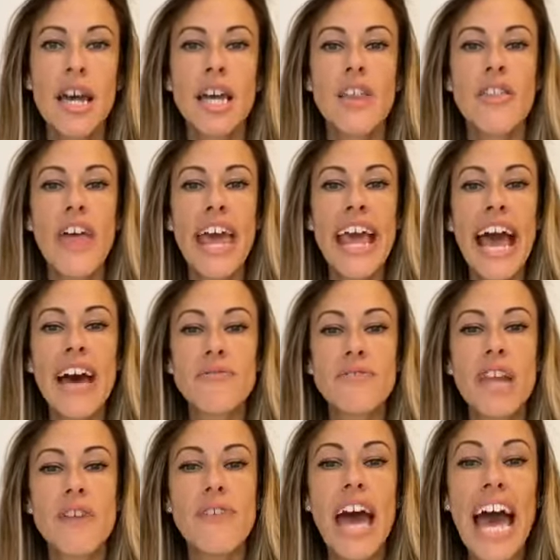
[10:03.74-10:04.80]
they have
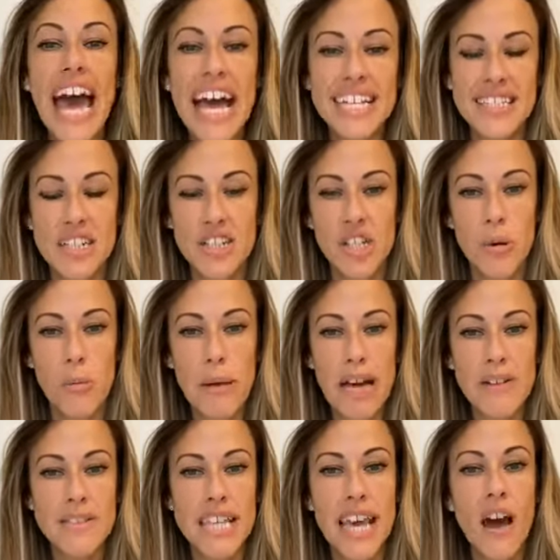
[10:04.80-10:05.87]
never asked you
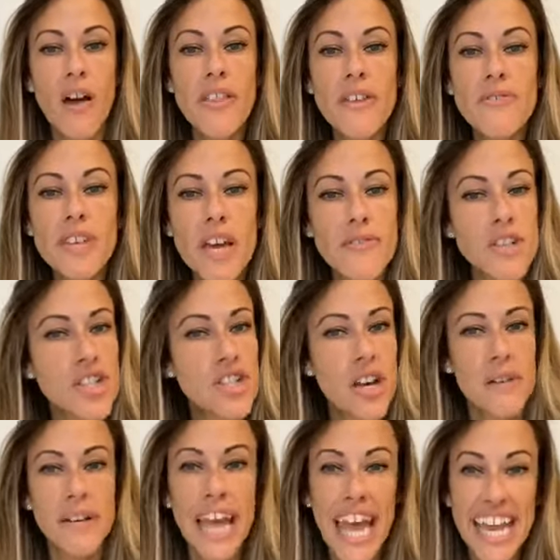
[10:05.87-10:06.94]
about it, or they've never
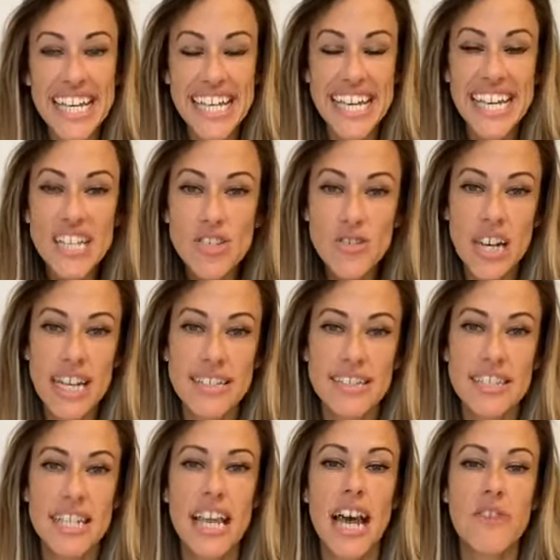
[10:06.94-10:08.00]
shown any
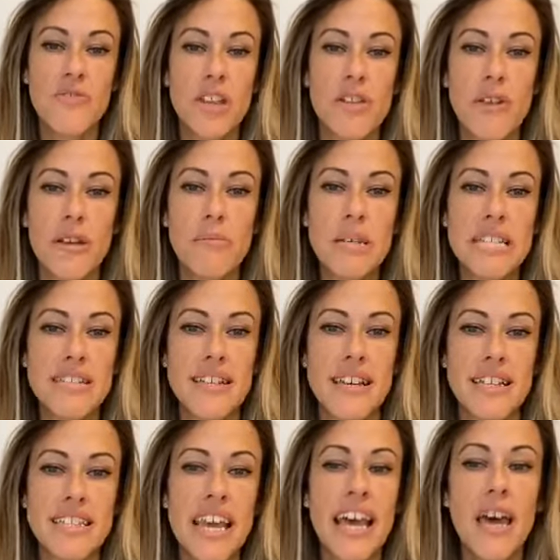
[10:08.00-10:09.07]
interest in having their own
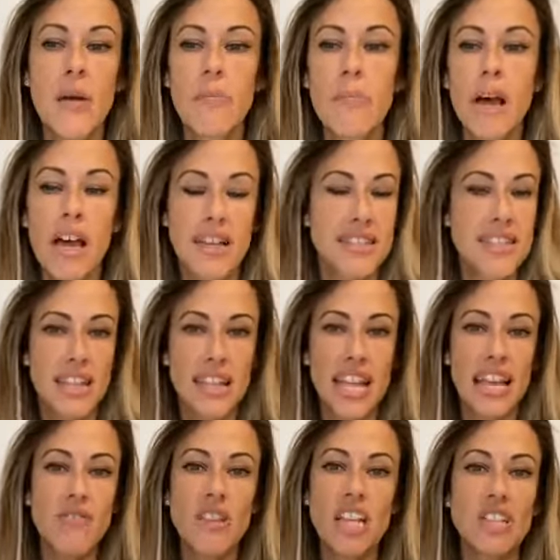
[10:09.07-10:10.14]
business because
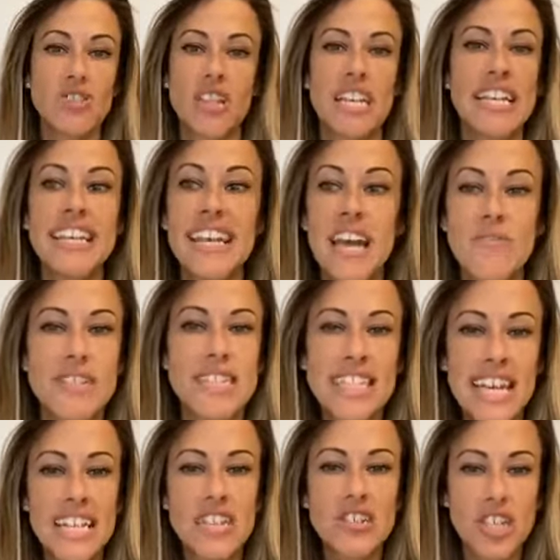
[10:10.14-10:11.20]
they've literally never
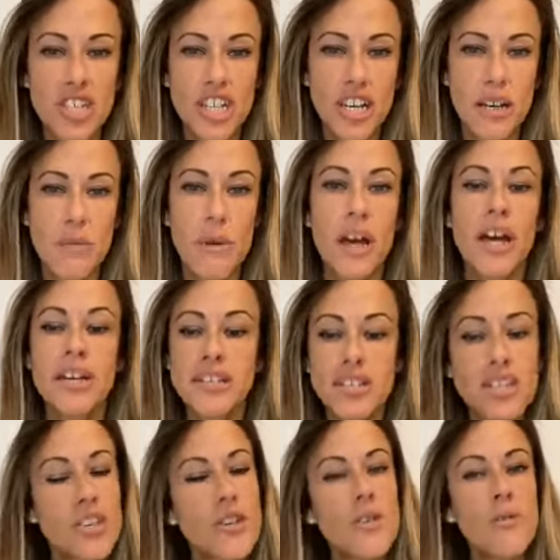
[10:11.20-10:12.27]
said it to you. So
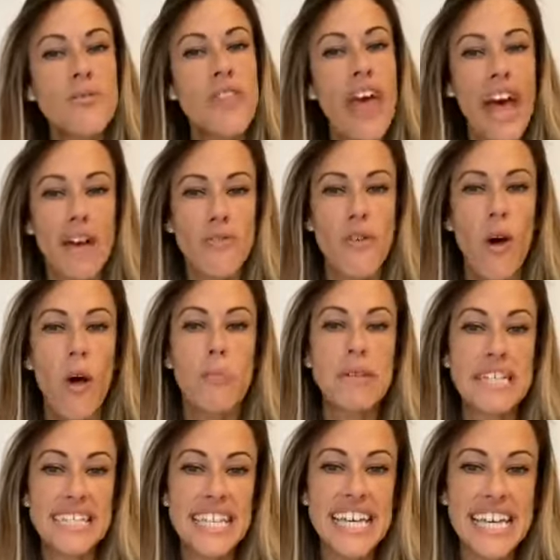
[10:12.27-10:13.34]
you've therefore
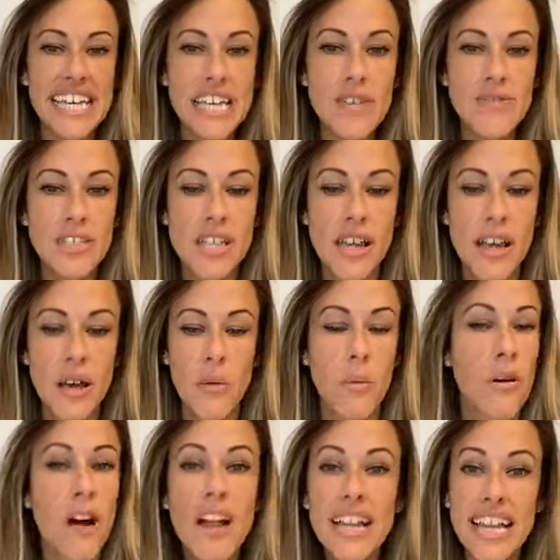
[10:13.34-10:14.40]
perceived,
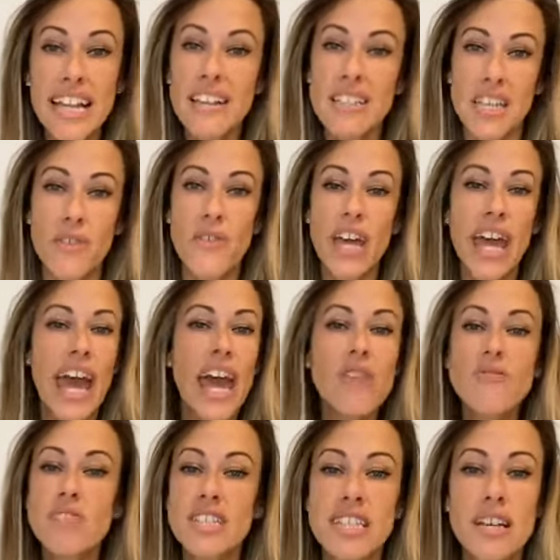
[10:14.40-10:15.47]
we're all guilty of it,
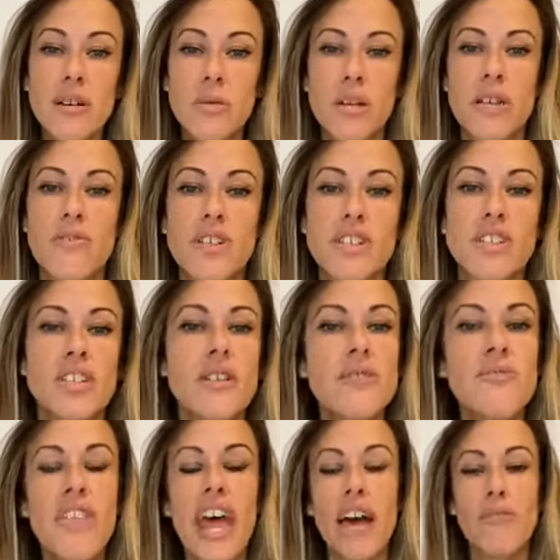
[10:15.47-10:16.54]
every single one of us,
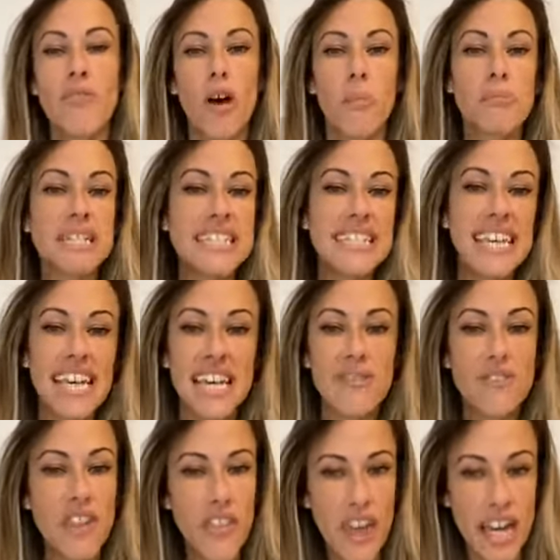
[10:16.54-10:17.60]
you've therefore
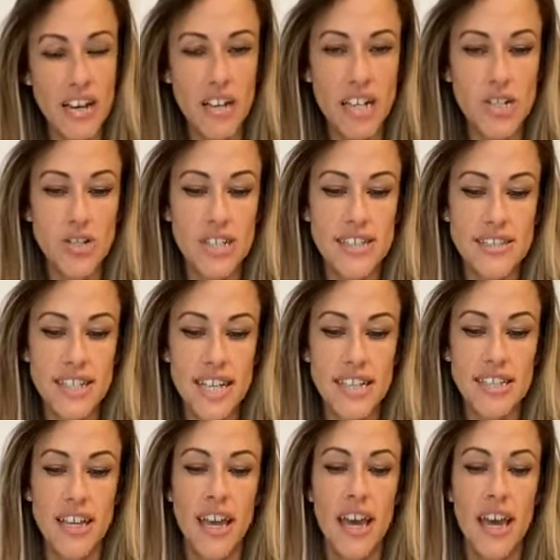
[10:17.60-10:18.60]
perceived that they're not interested.